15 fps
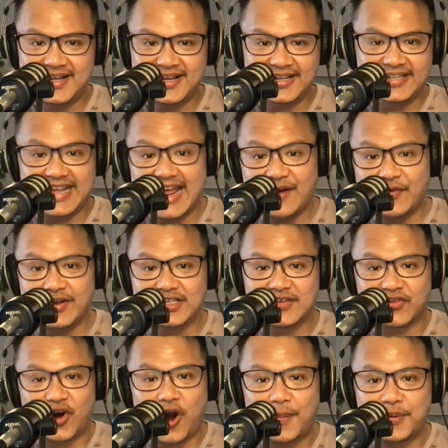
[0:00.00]
in the areas of
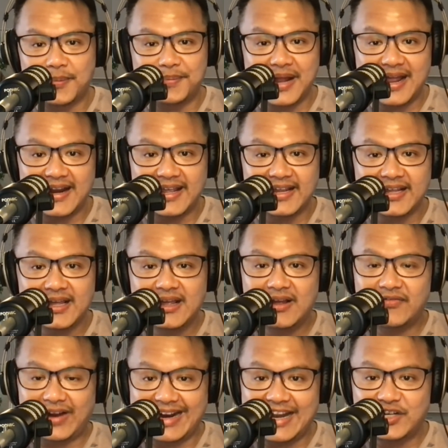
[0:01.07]
corporate planning,
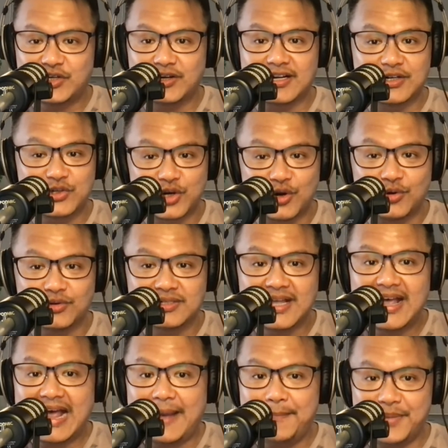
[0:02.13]
financial controls,
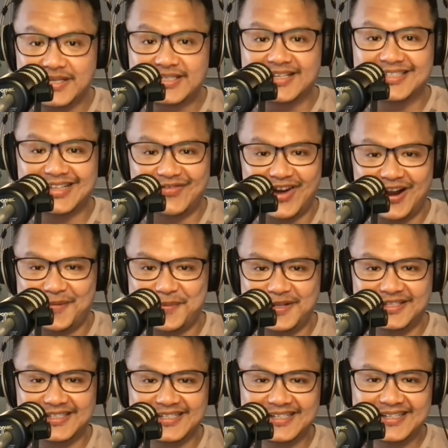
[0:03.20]
and business
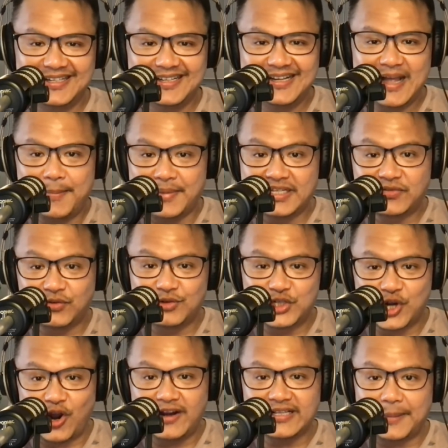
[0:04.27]
development. Ms. Fu
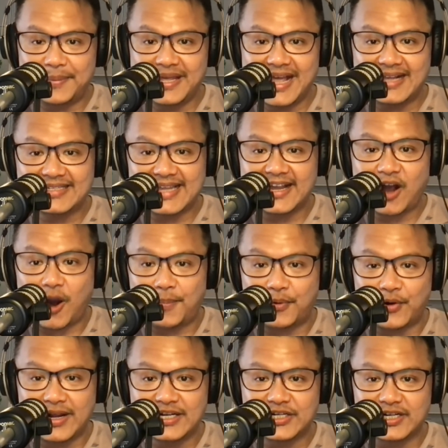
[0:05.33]
joined the PSA
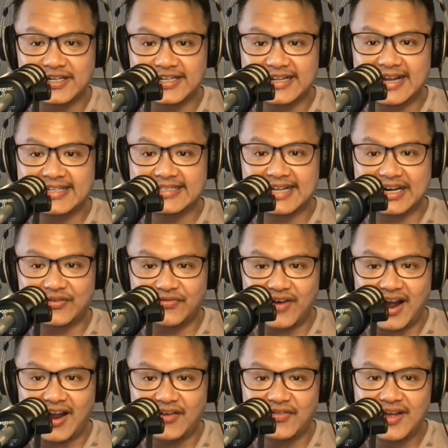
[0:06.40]
Corporation in
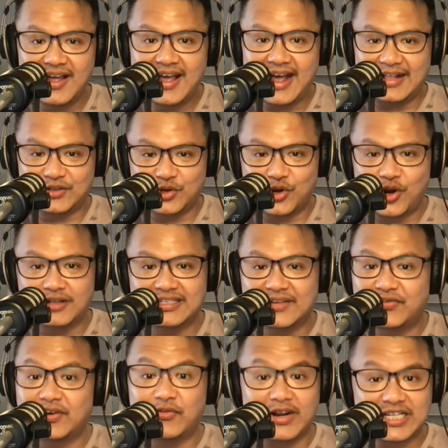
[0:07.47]
1995 and took on
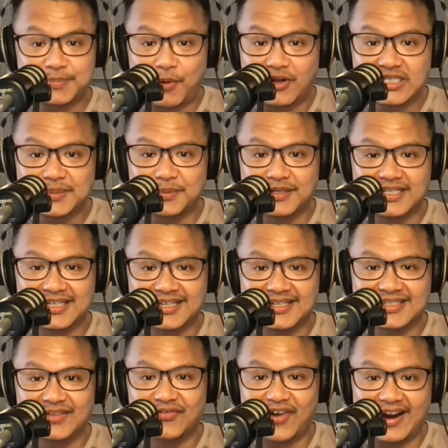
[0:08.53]
different
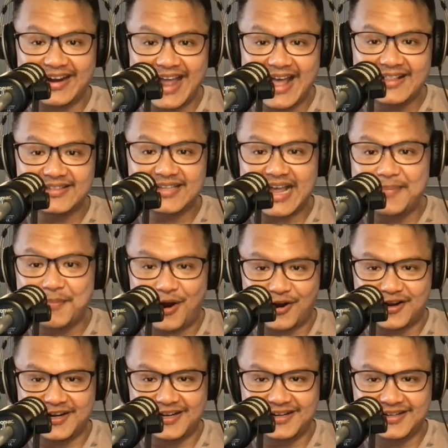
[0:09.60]
responsibilities in finance and
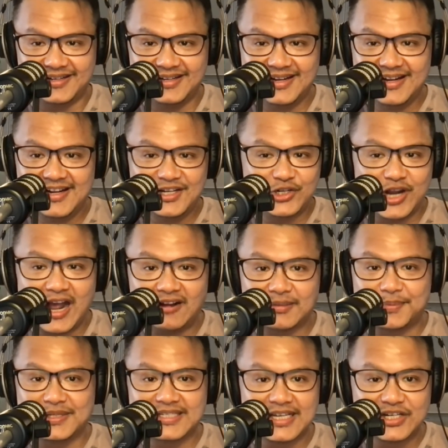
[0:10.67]
marketing. She held the
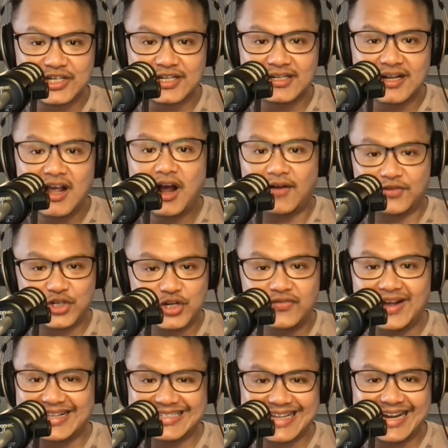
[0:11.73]
position of Chief
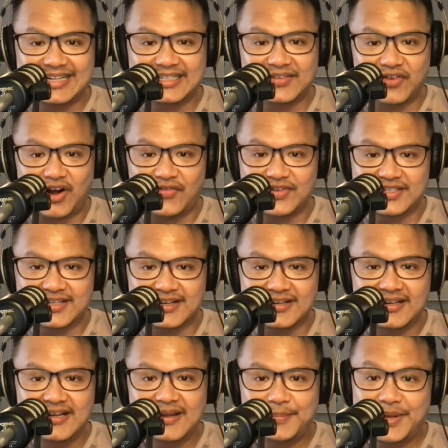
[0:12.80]
Executive Officer,
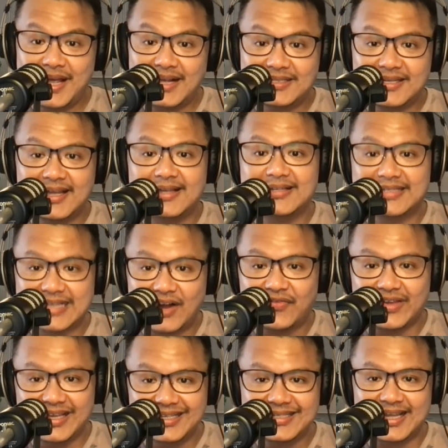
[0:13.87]
PSA
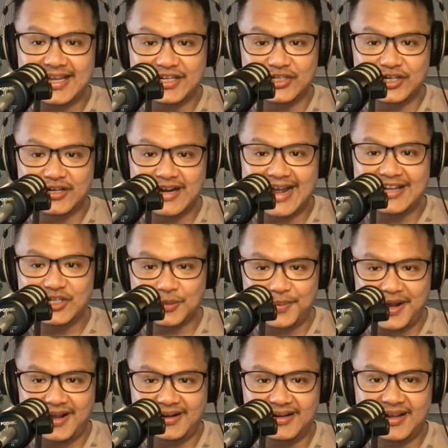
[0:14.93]
Southeast Asia and
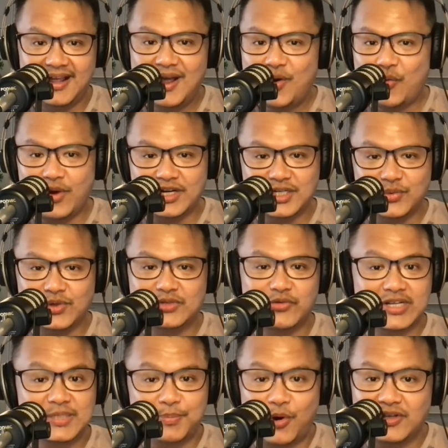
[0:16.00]
Japan, where she was
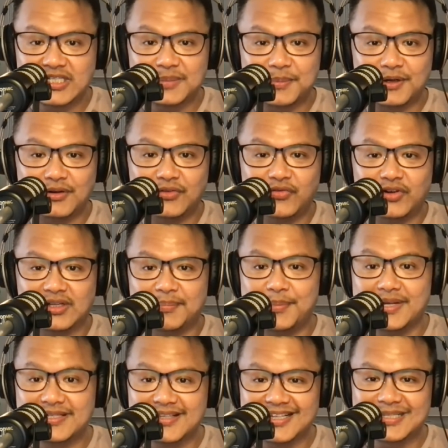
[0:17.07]
responsible for the
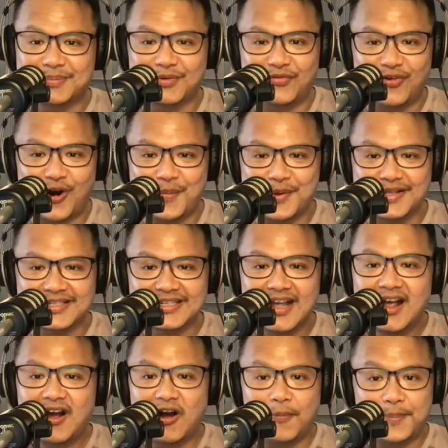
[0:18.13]
business performance
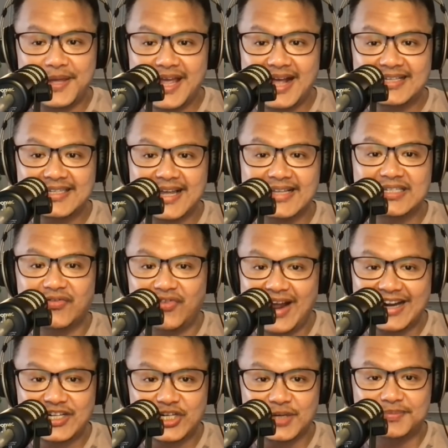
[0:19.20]
of PSA's
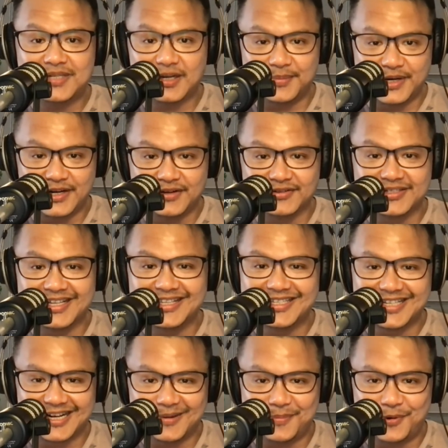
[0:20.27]
flagship terminals in
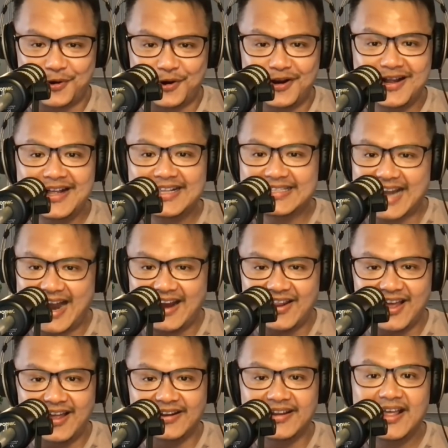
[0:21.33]
Singapore,
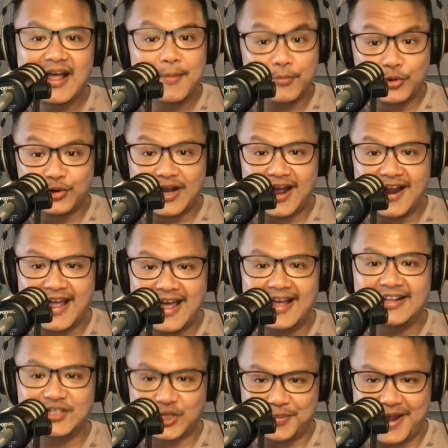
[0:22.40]
Thailand, Brunei,
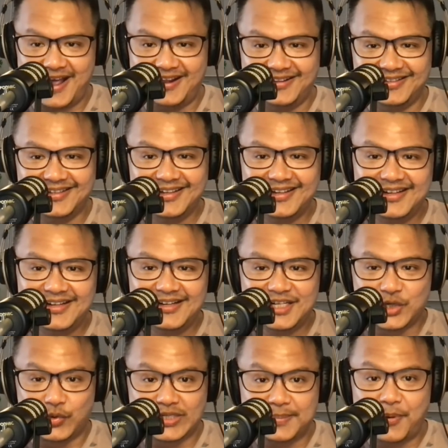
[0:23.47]
and Japan.
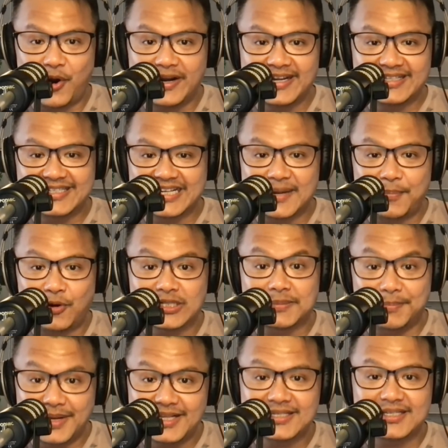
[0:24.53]
She was appointed Singapore's
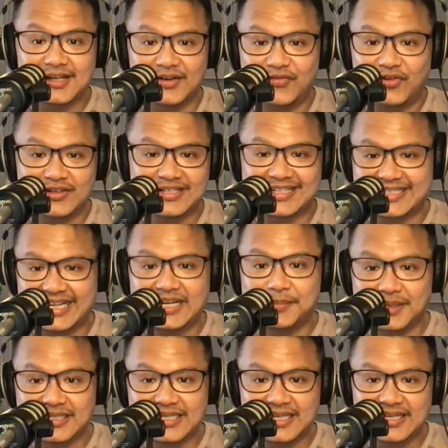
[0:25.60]
Minister for
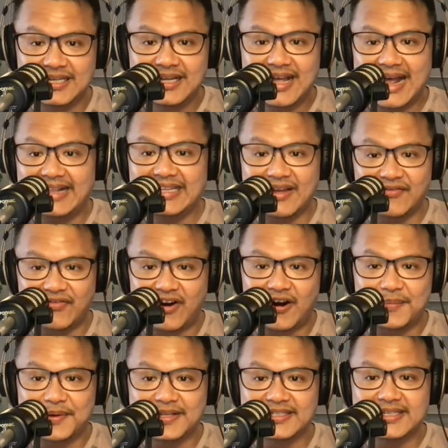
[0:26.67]
Sustainability and the
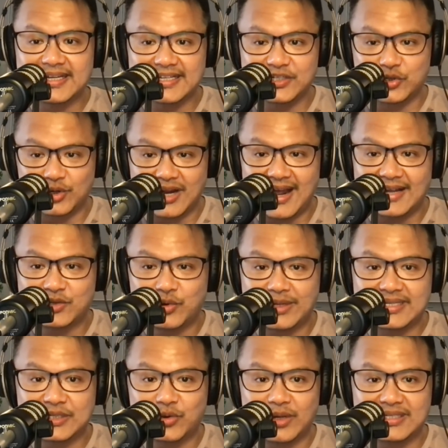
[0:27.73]
Environment in July
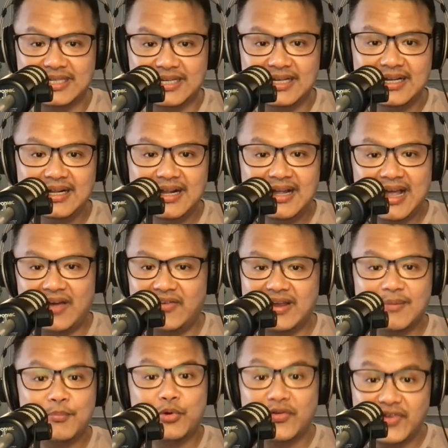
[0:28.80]
2020, having
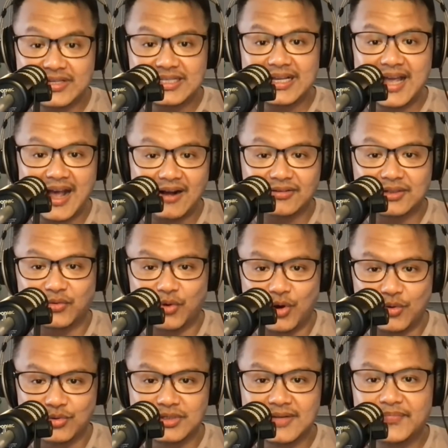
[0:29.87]
previously held the
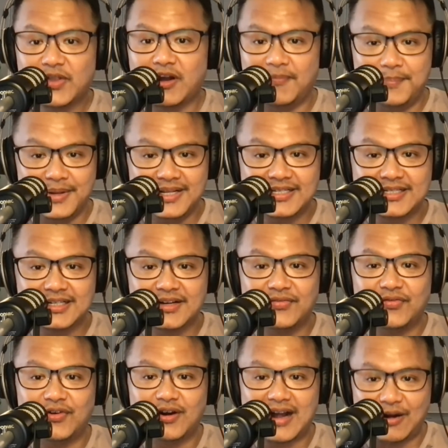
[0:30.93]
roles of Minister
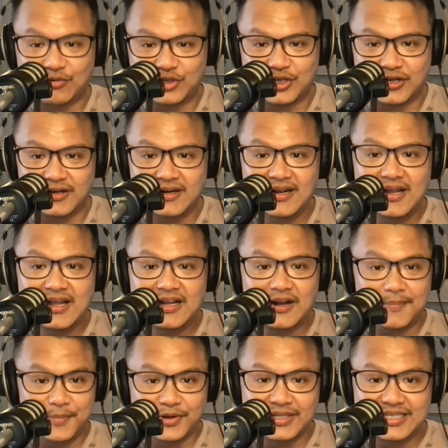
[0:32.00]
for Culture,
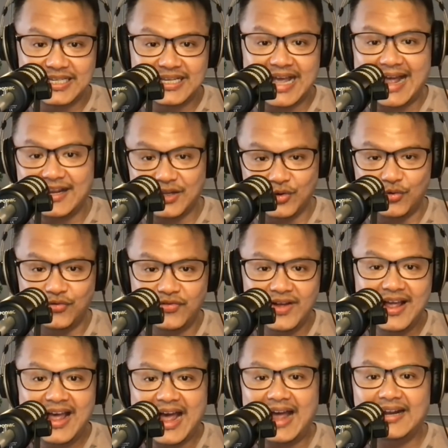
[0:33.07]
Community and Youth, and